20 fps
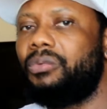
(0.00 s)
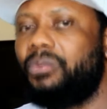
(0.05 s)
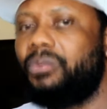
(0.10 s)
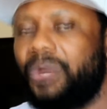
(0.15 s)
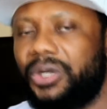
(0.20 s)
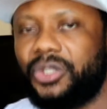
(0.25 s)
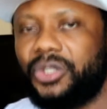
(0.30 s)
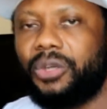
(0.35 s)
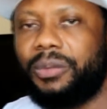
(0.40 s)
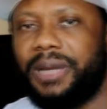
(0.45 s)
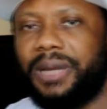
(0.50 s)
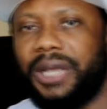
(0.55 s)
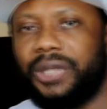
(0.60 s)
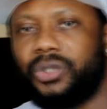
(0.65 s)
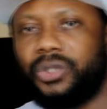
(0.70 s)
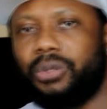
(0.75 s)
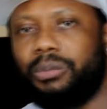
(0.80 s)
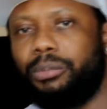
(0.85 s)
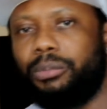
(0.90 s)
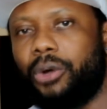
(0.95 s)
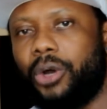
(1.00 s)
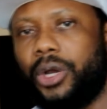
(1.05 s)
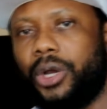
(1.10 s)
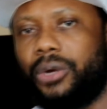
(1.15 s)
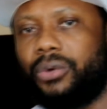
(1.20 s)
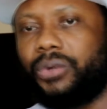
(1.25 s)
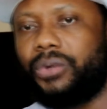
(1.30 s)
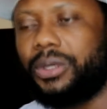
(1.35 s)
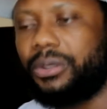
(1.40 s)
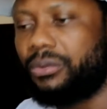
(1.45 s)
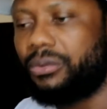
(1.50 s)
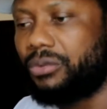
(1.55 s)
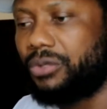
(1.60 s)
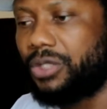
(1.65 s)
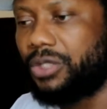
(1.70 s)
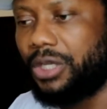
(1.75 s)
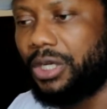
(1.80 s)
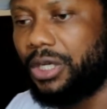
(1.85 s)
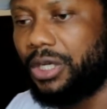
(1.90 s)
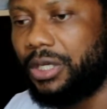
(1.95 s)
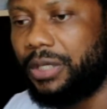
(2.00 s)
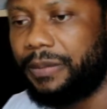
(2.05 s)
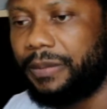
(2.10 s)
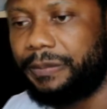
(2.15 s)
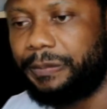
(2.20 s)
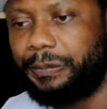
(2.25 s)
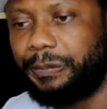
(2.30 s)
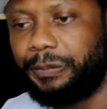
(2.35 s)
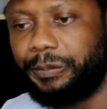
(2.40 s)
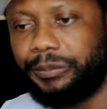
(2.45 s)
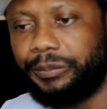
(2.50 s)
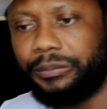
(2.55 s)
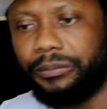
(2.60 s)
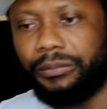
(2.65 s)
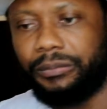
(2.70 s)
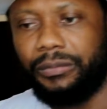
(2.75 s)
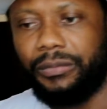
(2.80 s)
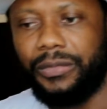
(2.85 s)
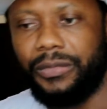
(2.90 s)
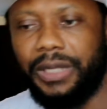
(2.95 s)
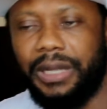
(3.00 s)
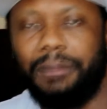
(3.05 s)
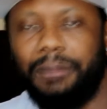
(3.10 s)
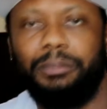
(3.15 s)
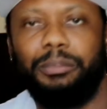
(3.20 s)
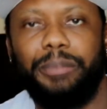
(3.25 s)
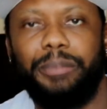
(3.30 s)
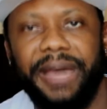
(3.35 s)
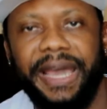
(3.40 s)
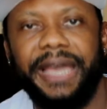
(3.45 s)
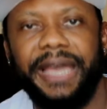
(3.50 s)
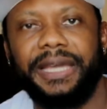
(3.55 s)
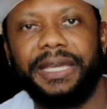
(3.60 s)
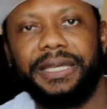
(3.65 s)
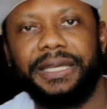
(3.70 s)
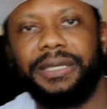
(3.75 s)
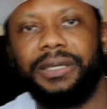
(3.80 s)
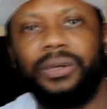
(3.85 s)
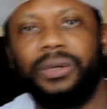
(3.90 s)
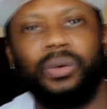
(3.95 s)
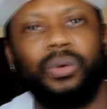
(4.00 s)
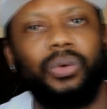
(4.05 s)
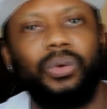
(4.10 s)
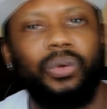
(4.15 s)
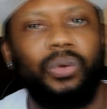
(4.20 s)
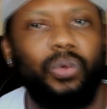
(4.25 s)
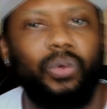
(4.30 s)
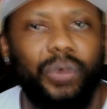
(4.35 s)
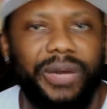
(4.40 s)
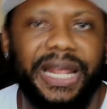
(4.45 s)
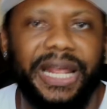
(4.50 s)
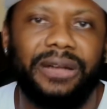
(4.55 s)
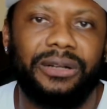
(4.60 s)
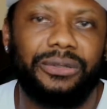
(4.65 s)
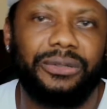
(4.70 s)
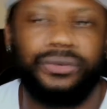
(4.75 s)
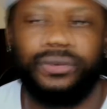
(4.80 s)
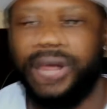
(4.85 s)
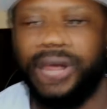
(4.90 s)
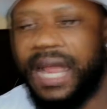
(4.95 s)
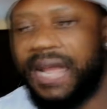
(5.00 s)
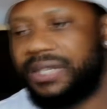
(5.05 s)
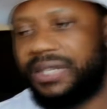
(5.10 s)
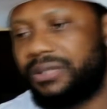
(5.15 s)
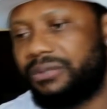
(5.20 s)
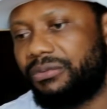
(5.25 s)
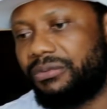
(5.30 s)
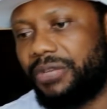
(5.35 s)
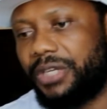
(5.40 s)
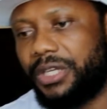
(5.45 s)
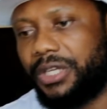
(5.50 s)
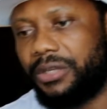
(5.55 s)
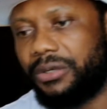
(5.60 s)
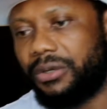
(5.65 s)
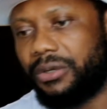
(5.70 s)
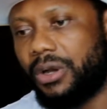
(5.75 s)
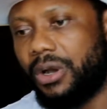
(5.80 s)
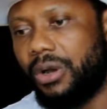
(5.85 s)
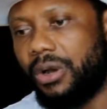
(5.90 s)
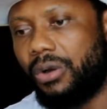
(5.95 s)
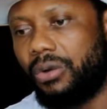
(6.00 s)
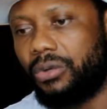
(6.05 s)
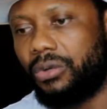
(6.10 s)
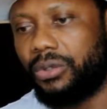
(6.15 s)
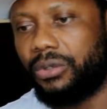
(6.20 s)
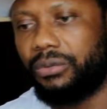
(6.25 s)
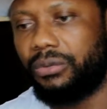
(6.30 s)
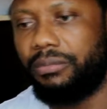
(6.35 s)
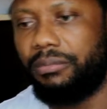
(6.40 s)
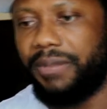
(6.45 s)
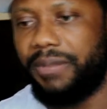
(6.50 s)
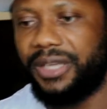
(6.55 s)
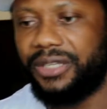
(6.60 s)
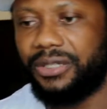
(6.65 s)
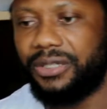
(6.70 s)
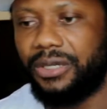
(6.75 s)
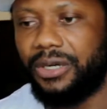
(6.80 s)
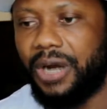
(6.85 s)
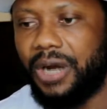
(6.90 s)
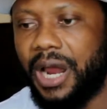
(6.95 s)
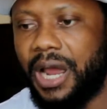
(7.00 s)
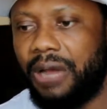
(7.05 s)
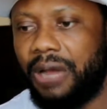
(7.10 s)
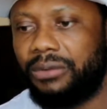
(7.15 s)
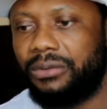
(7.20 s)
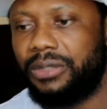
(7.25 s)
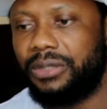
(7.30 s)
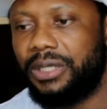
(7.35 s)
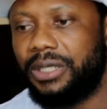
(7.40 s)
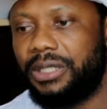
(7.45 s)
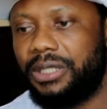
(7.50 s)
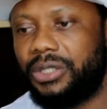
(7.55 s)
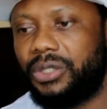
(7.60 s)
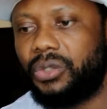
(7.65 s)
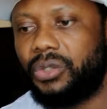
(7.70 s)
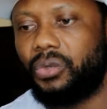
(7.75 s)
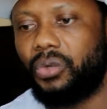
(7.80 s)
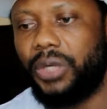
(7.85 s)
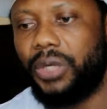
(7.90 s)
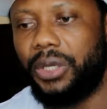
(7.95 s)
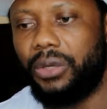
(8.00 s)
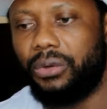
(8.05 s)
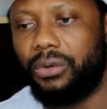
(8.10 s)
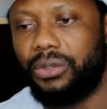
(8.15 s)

is up guys, your boy Real J. I'm back with another reaction video called Messing Around in the Studio.